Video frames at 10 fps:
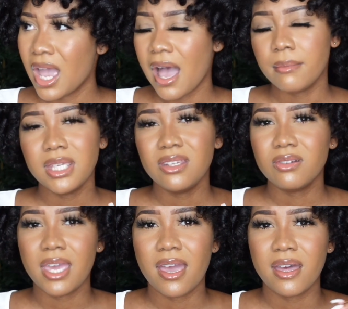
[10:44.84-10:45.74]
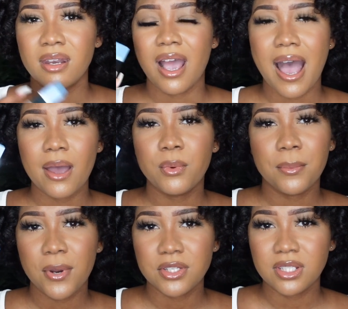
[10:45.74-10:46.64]
I mean, you can. I
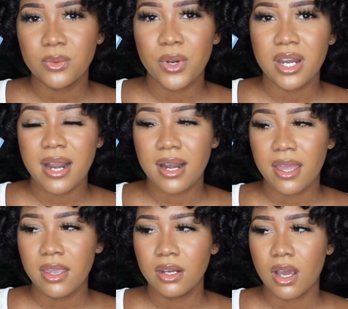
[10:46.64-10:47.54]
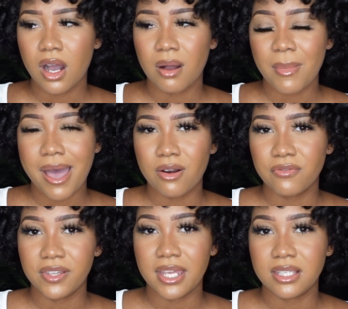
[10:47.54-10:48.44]
wouldn't personally wear it at night. I don't
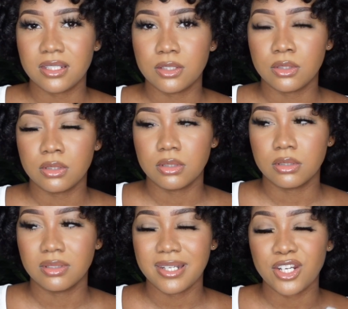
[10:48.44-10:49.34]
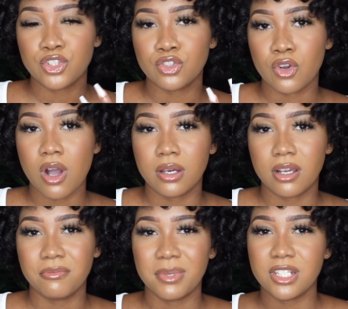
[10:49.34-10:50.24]
feel like it's not strong
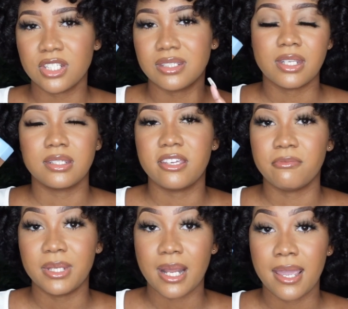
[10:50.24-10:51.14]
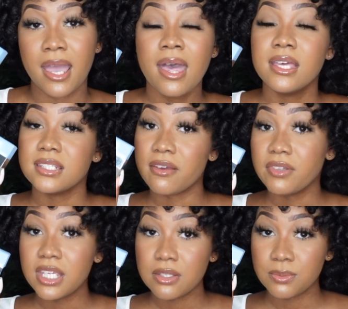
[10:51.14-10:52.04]
enough, but it just doesn't give me night.
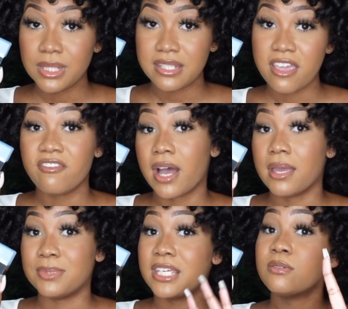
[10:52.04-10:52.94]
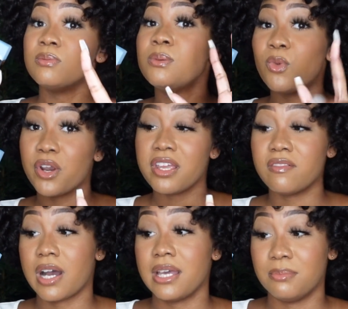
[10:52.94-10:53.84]
Definitely gives me day vibes. It gives me morning
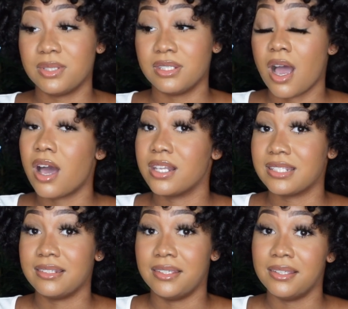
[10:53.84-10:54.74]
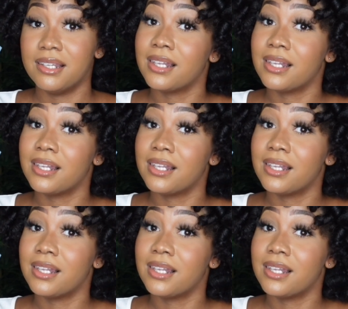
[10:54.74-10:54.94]
vibes, honestly.